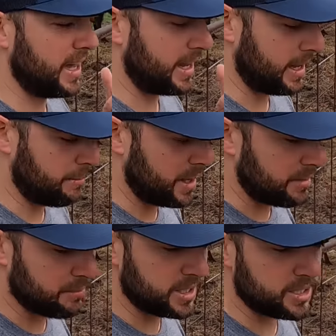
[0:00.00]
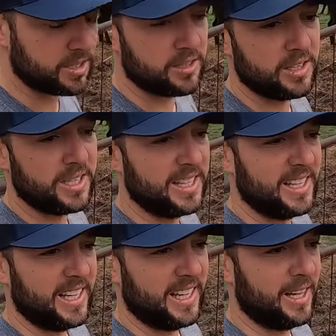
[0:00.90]
like I may have mentioned,
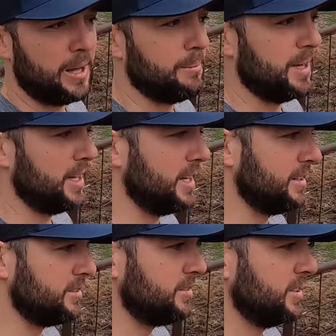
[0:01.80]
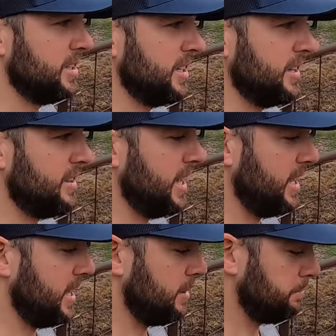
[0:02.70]
um, is
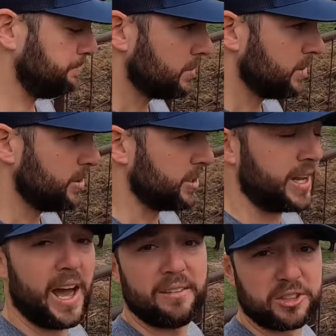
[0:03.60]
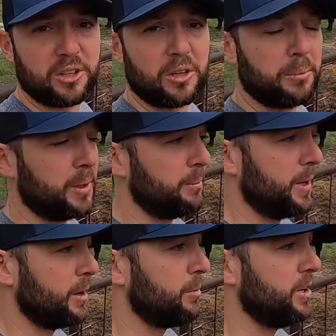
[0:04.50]
they um, your calves are a little bit
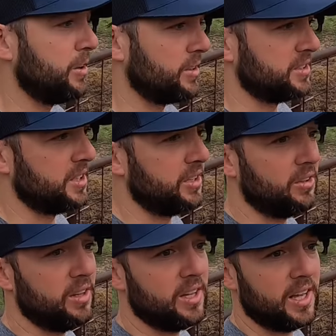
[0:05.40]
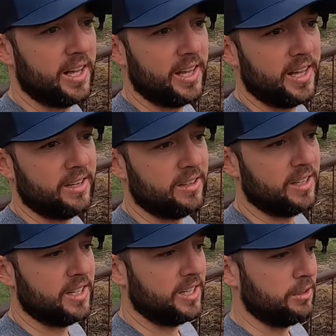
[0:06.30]
bigger when you go to sell, and
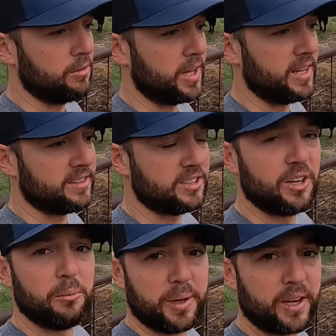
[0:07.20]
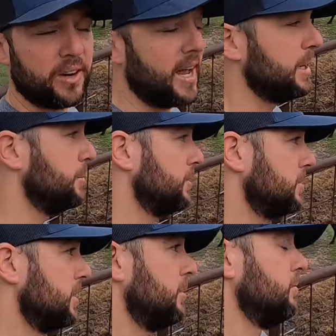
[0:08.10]
you can sell bigger
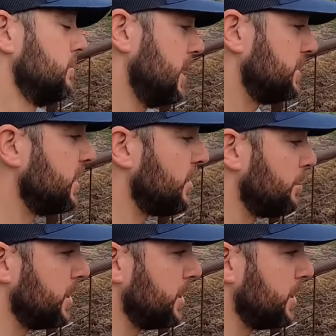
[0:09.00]
animals. So that's another